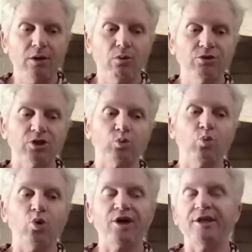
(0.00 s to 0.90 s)
just
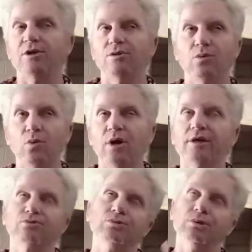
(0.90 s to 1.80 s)
winding on the wire. It's
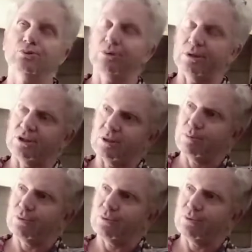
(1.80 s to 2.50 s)
really simple,